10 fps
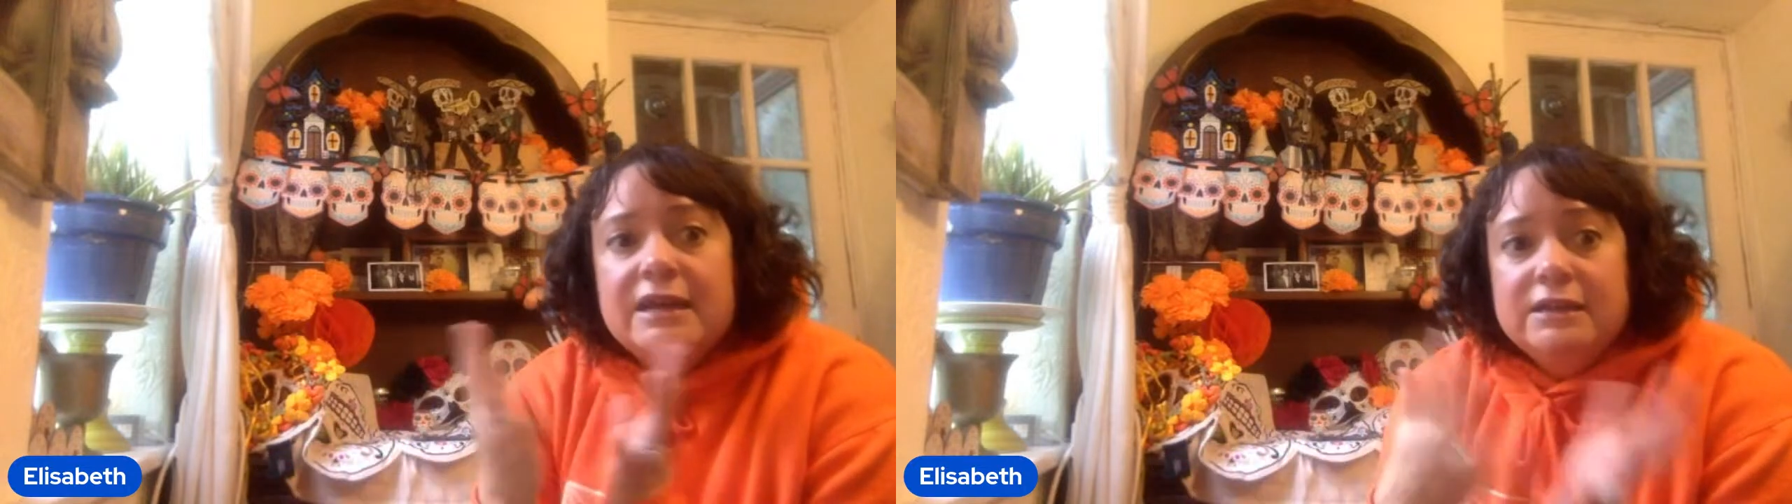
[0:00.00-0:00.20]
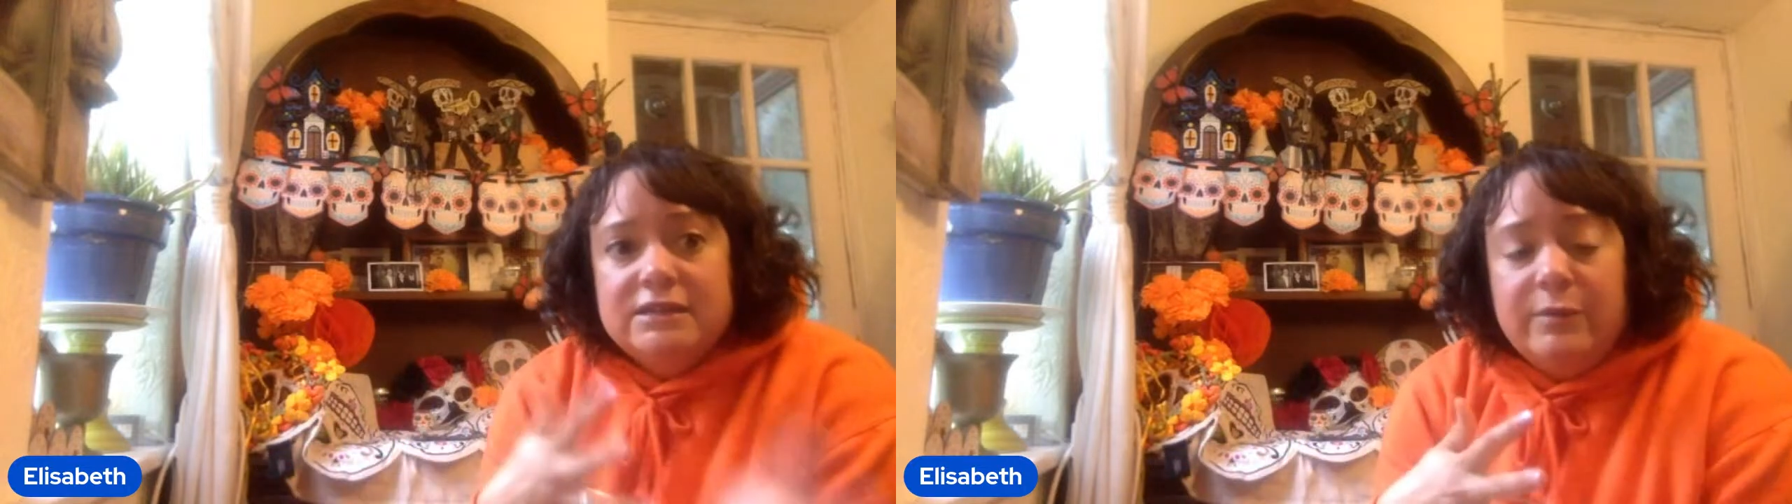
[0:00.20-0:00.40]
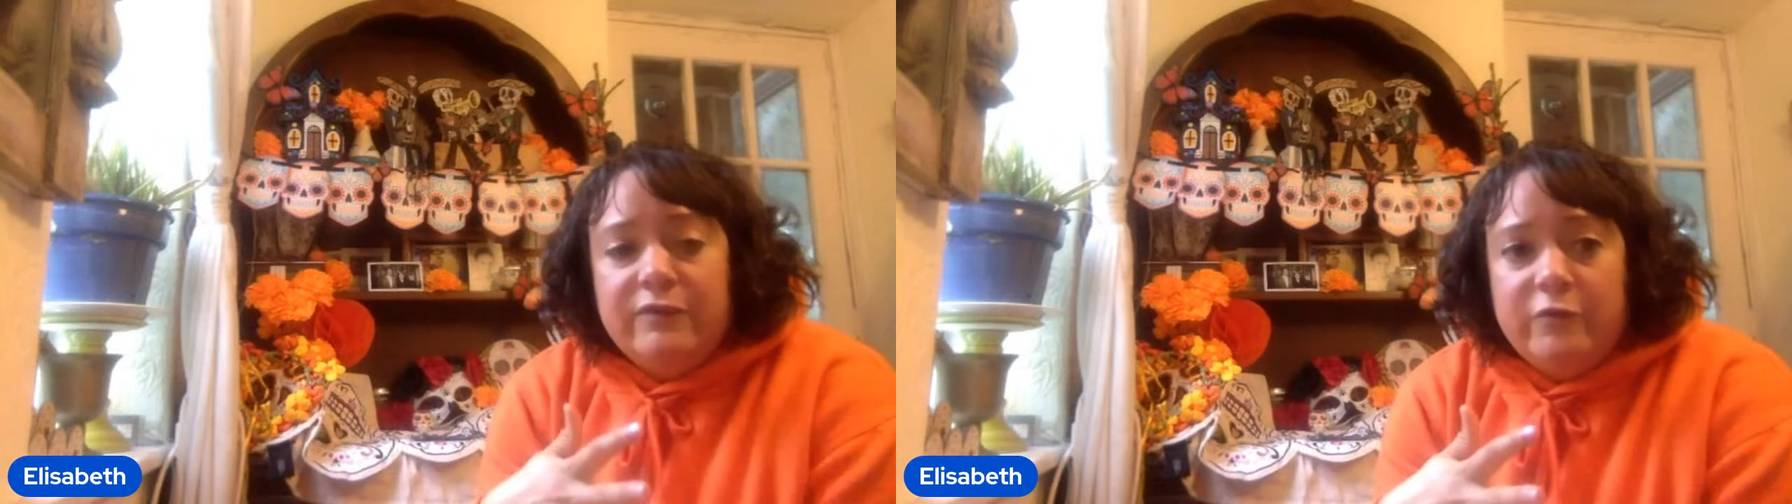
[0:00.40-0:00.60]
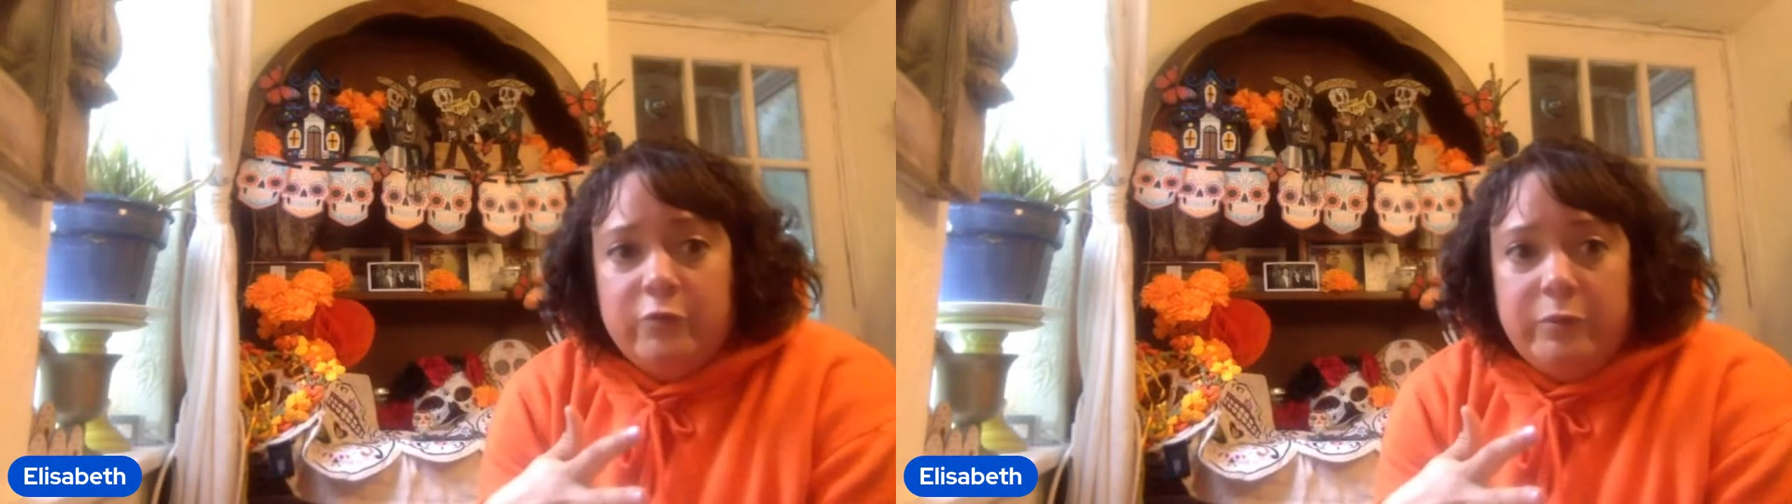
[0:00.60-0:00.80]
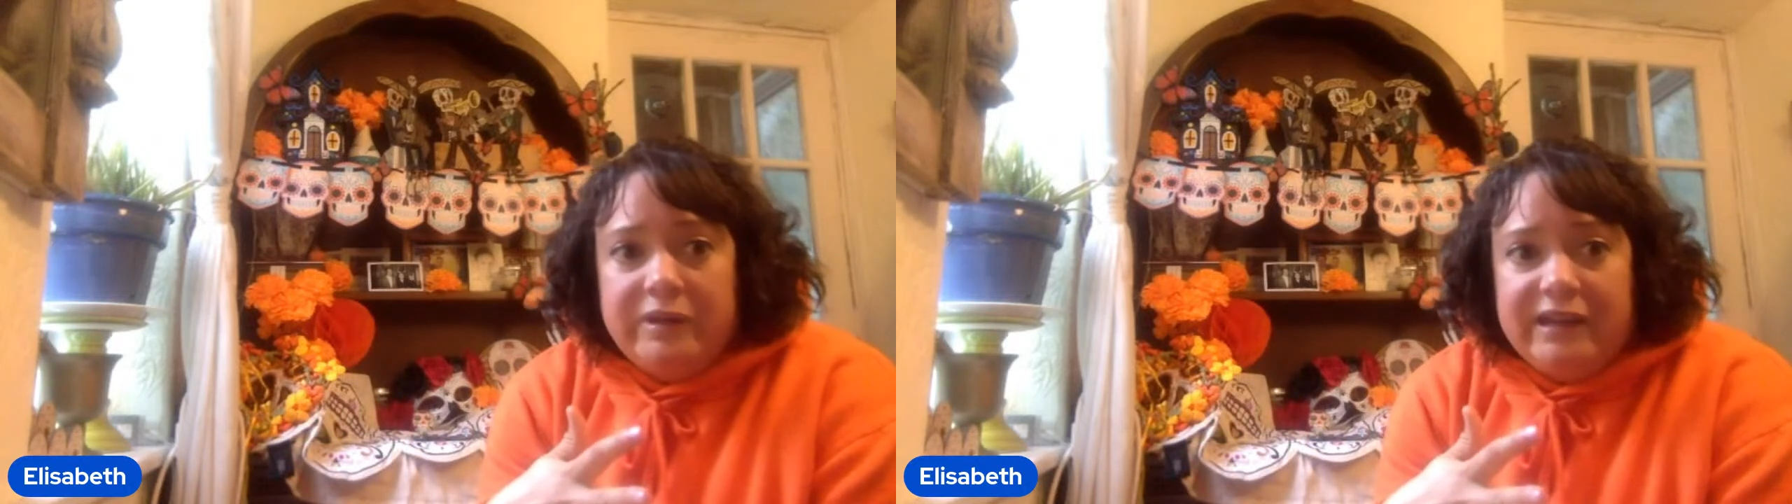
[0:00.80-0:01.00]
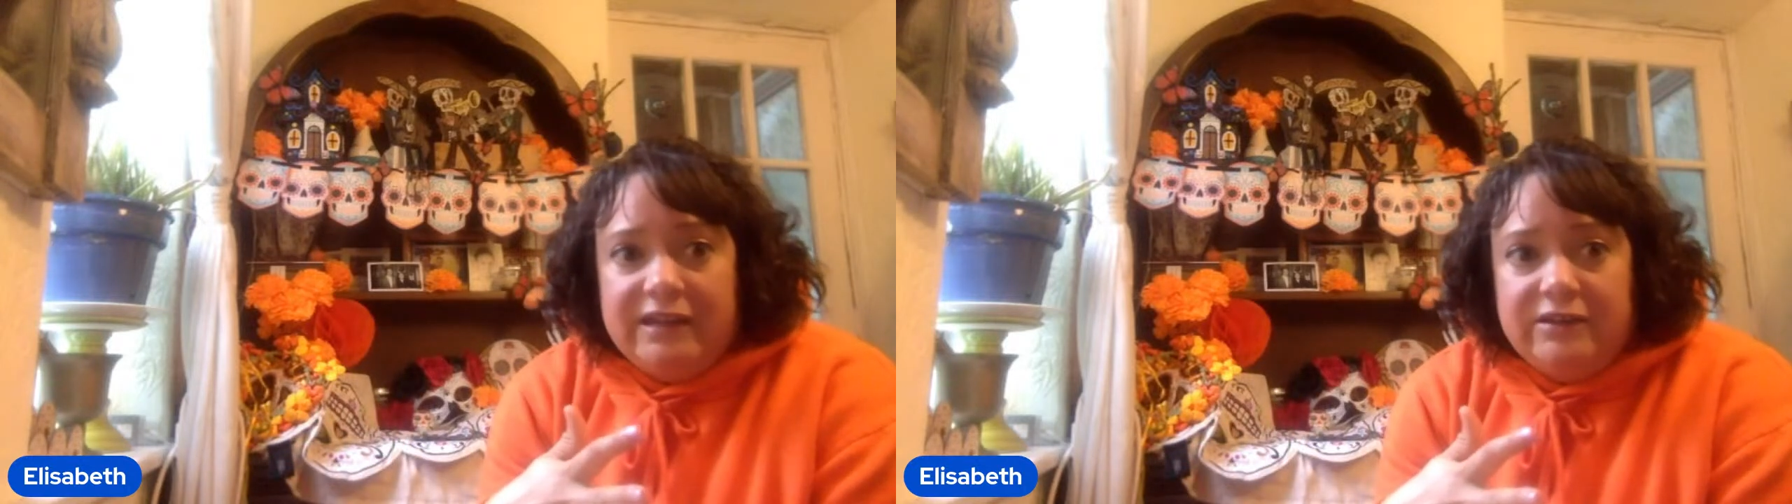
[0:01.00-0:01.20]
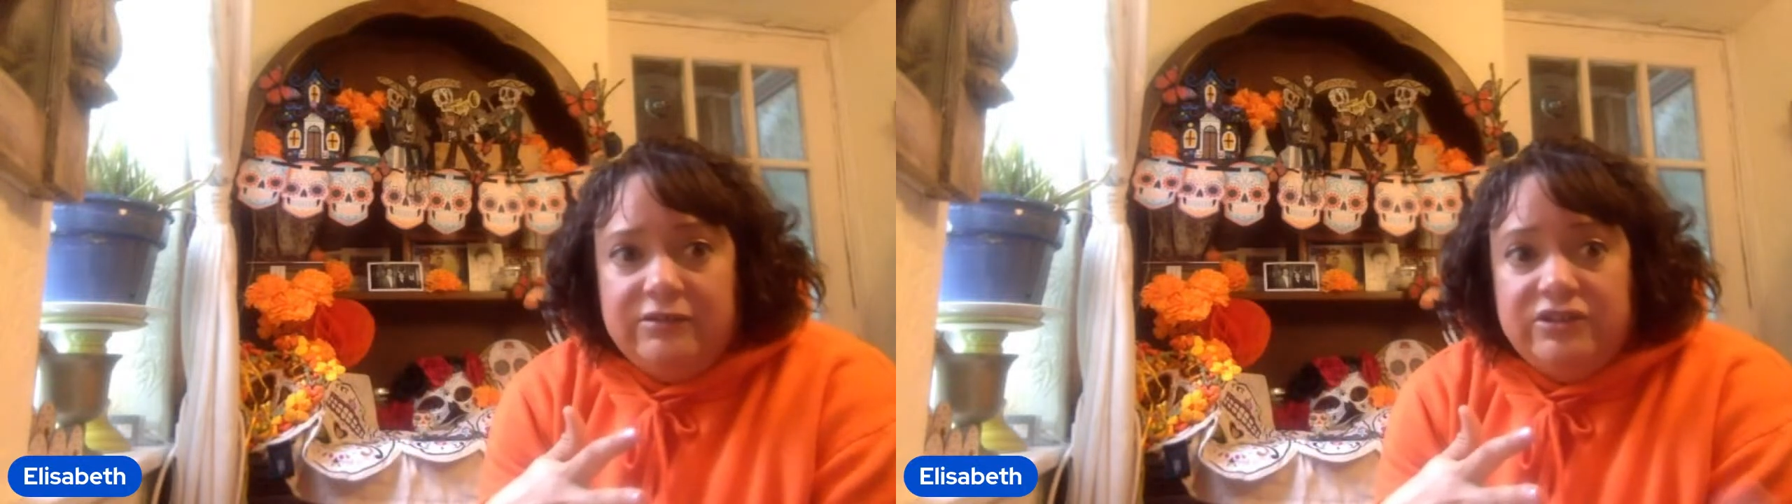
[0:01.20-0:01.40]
some of it will be related